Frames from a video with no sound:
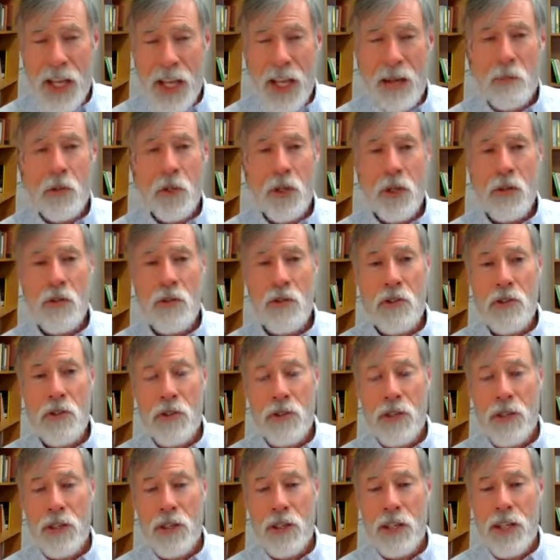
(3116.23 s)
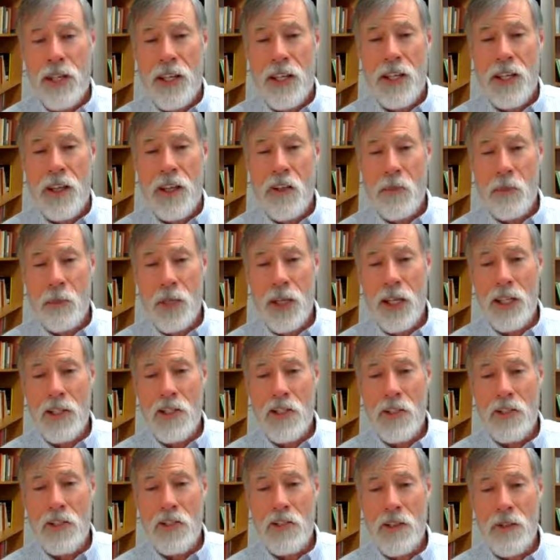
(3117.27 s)
produce in other places
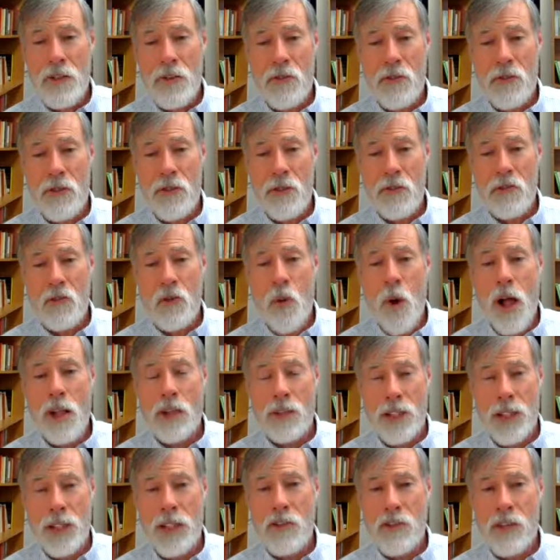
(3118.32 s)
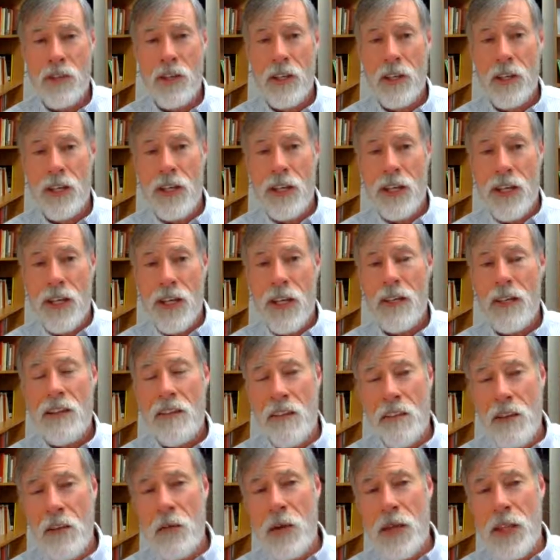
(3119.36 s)
those qualities. And
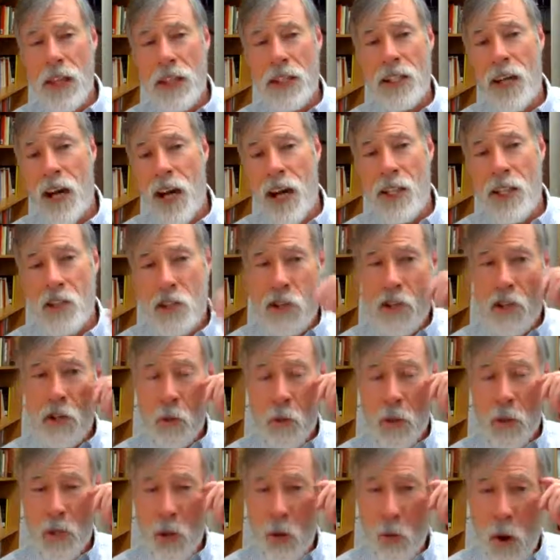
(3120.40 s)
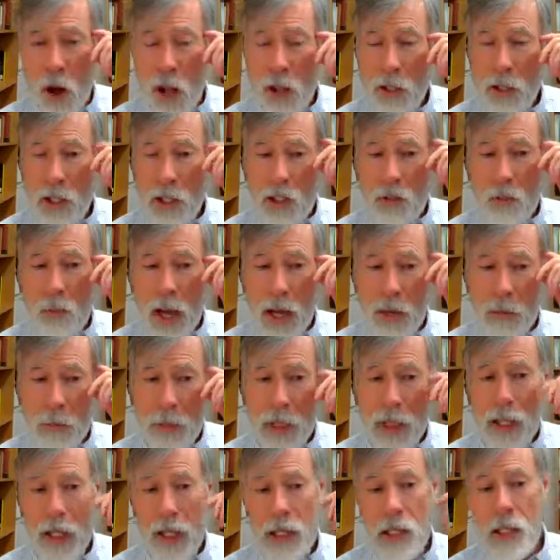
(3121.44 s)
theory then guides us to what the qualities might
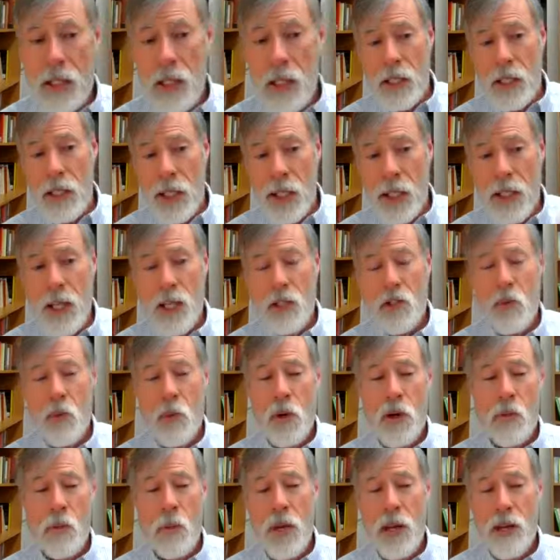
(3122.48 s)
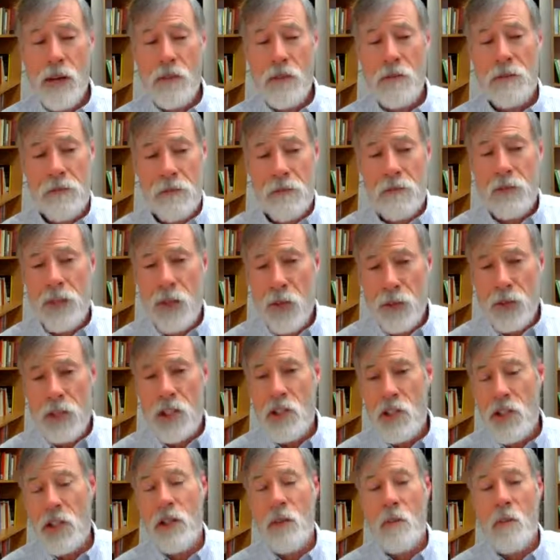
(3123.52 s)
be, and that's where we have, at
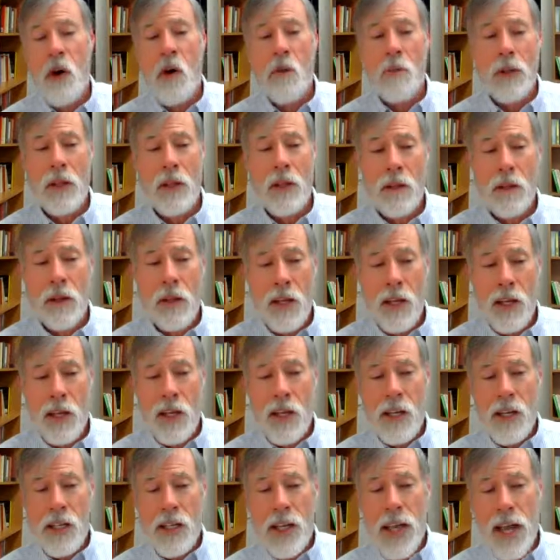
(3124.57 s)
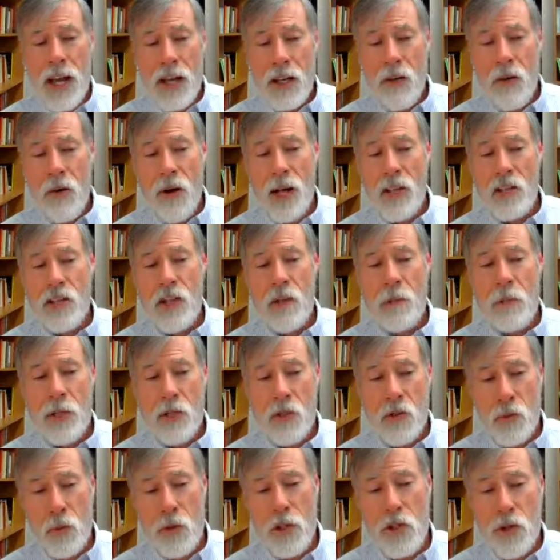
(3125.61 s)
least at the moment, categorize them as
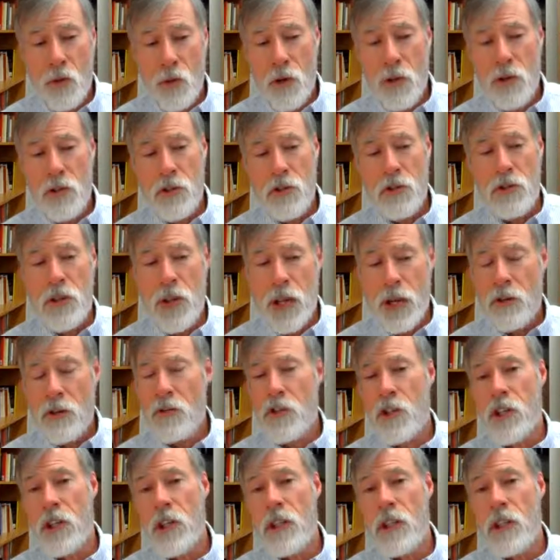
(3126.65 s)
resources, energy,